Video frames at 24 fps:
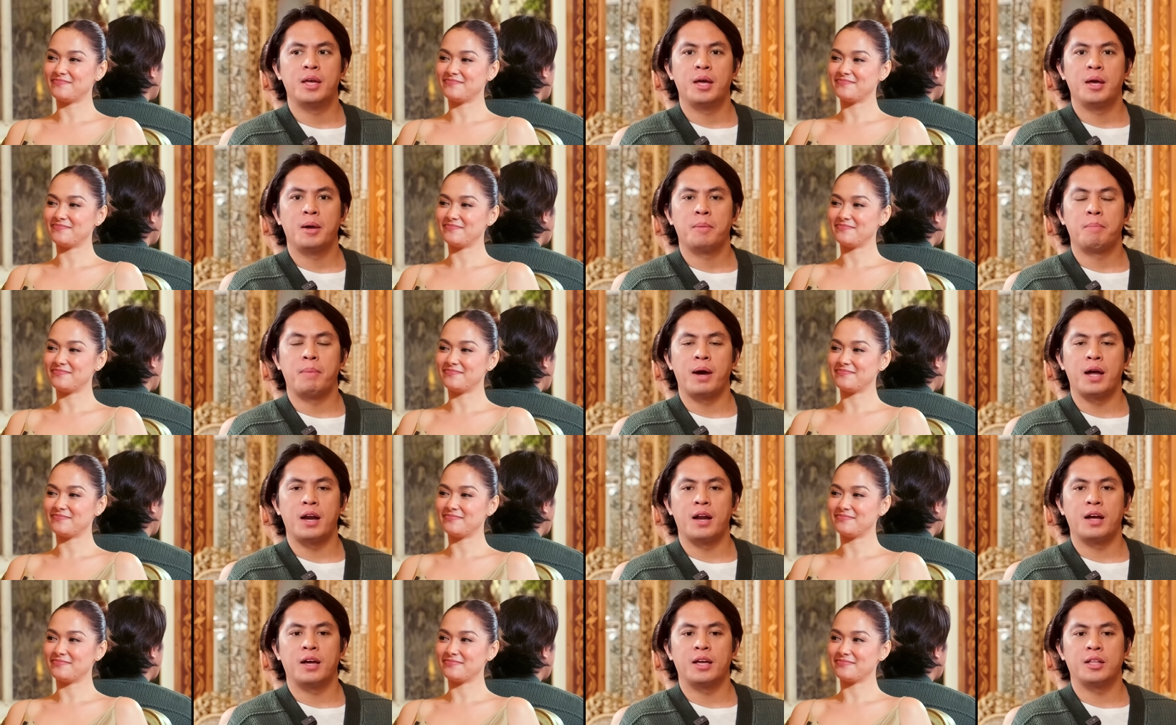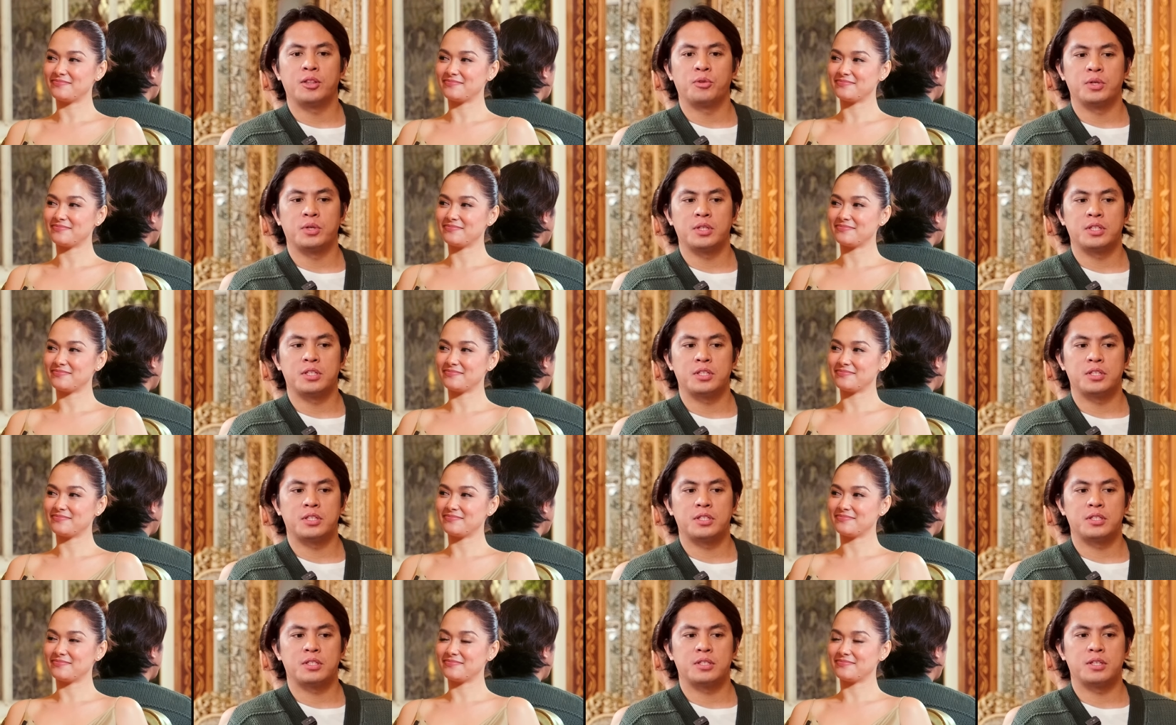Speaker 1: parang it
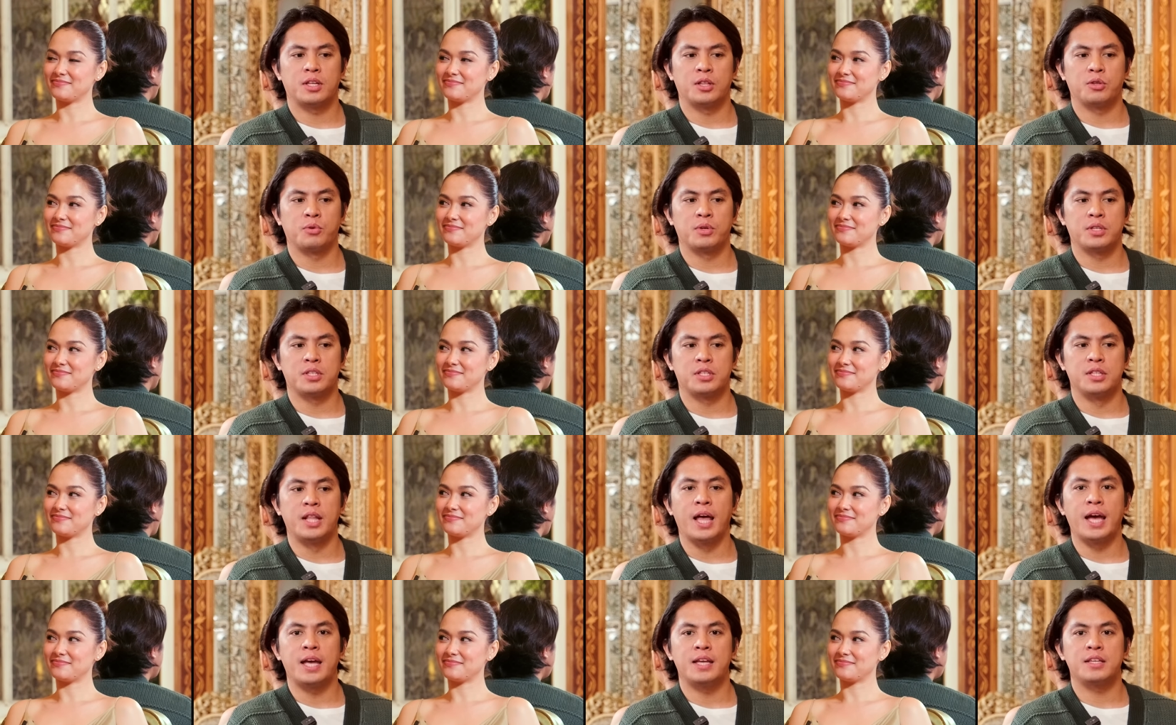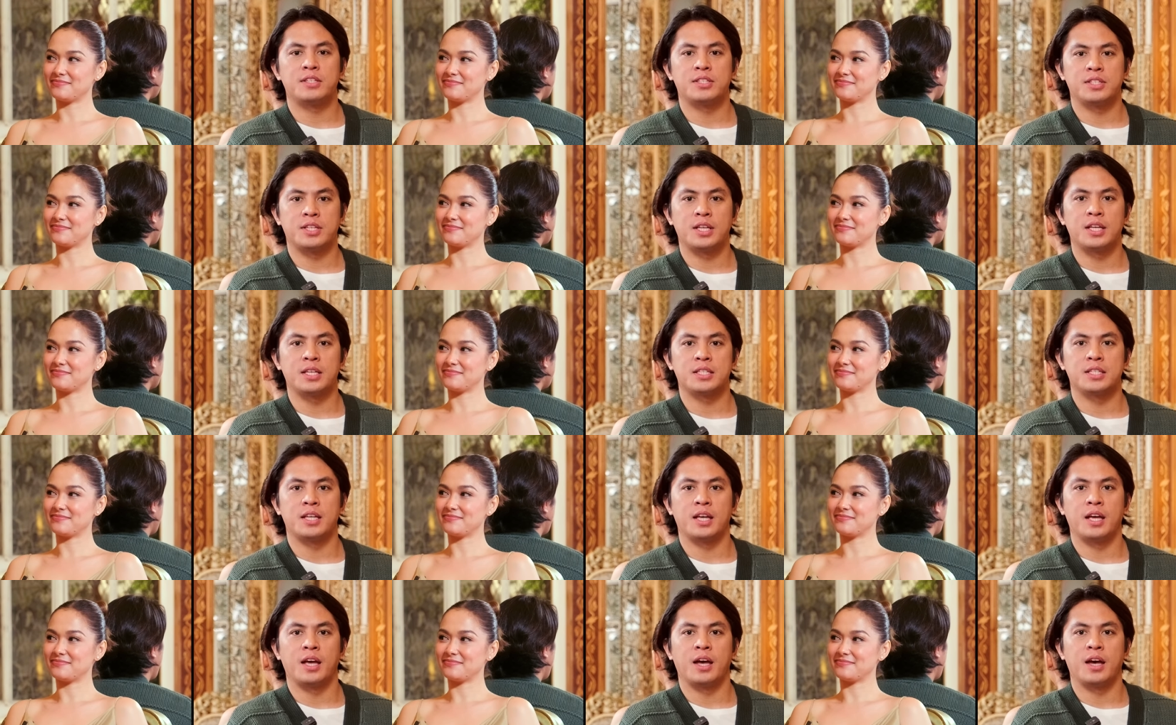was nice
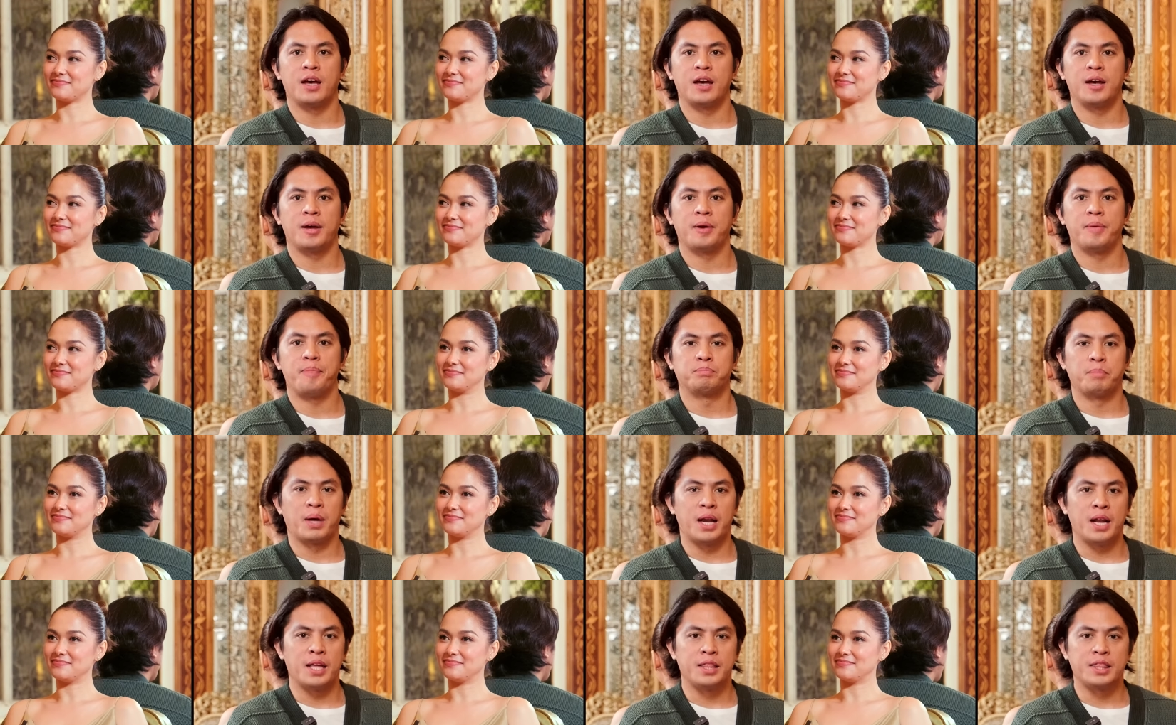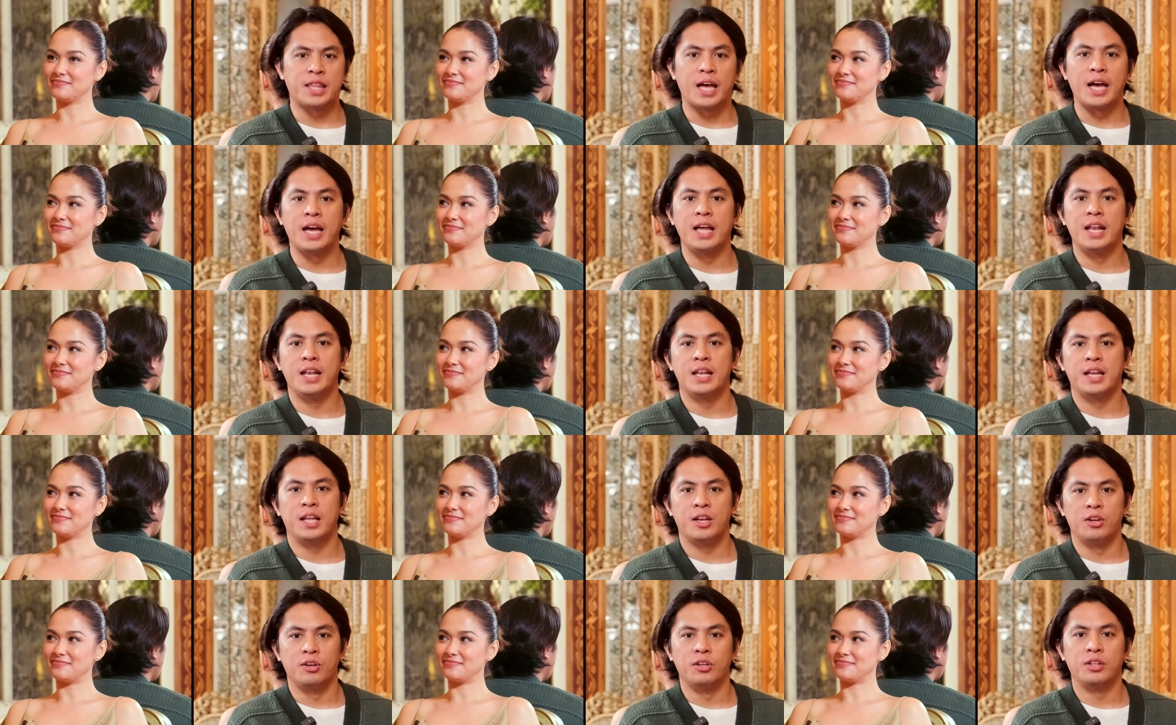kasi nga parang tagal
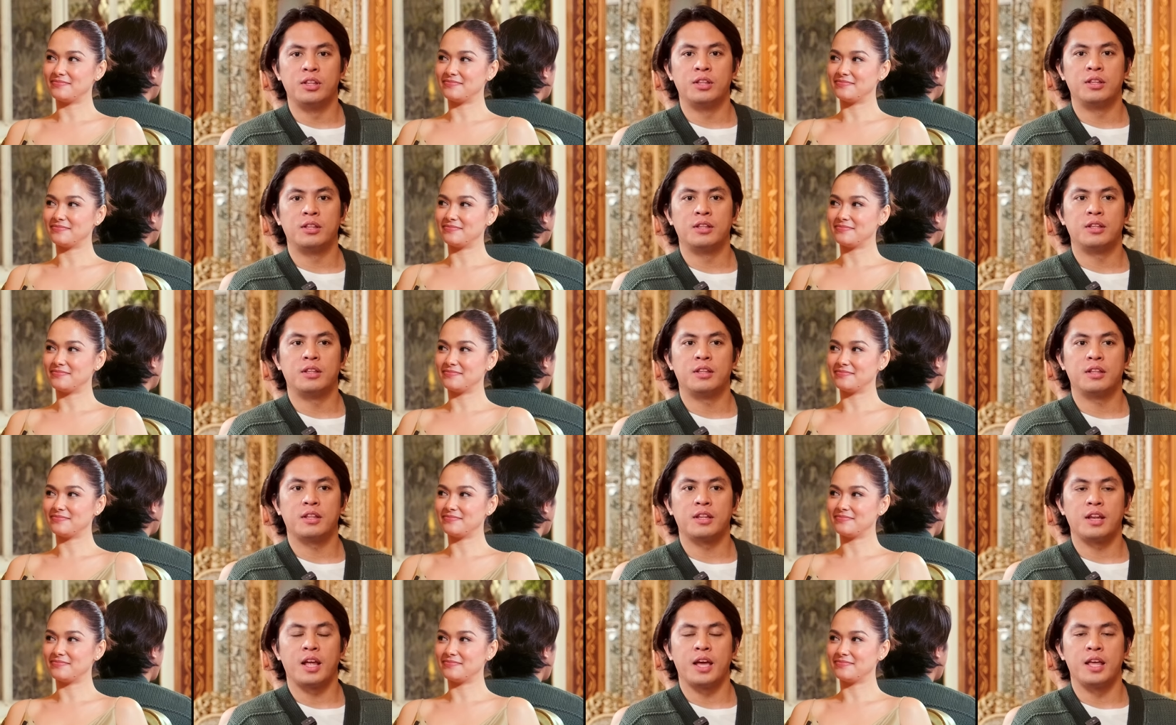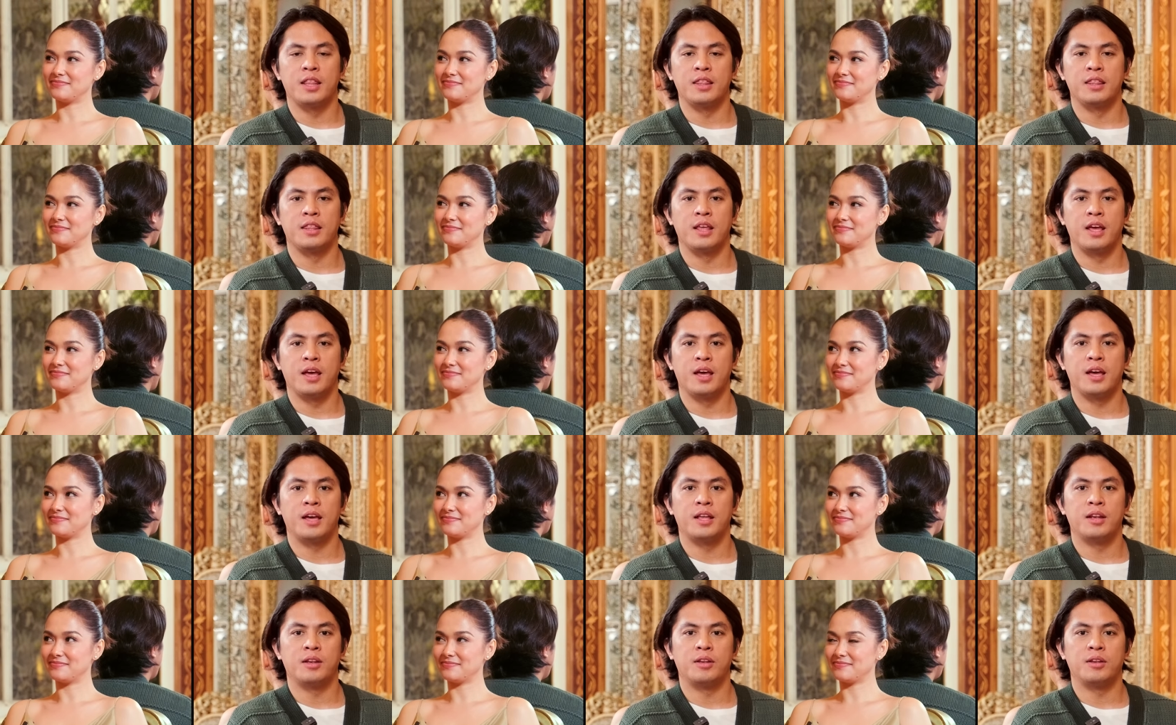na nun, and
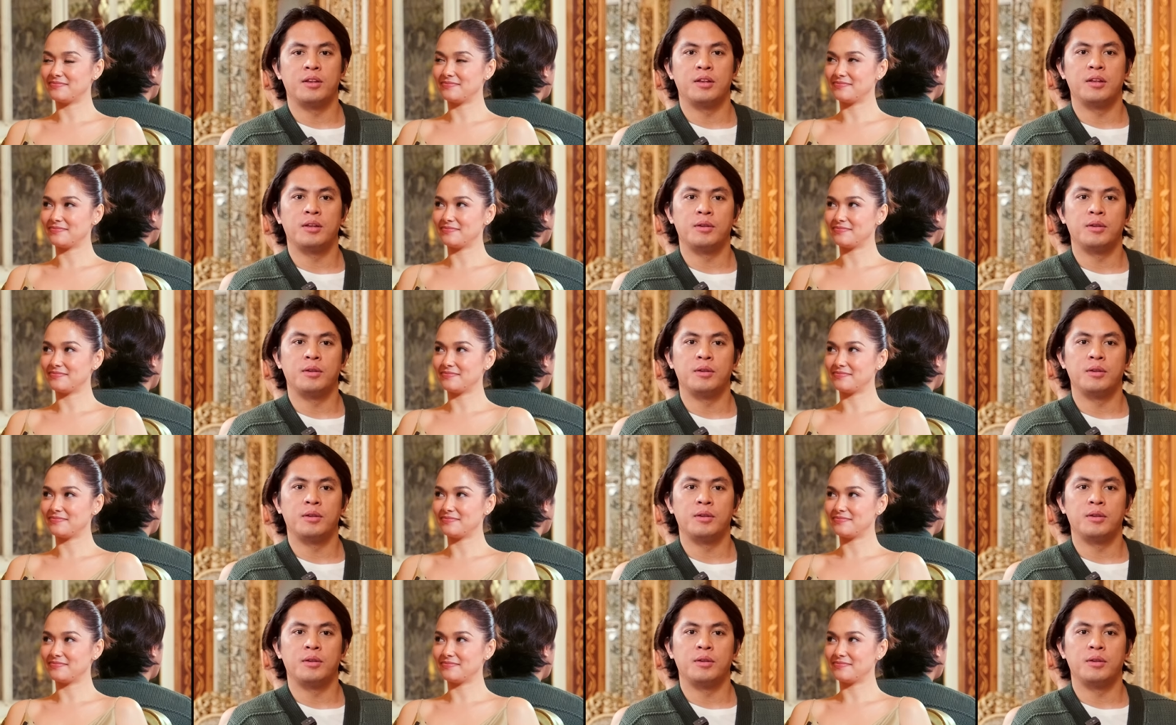then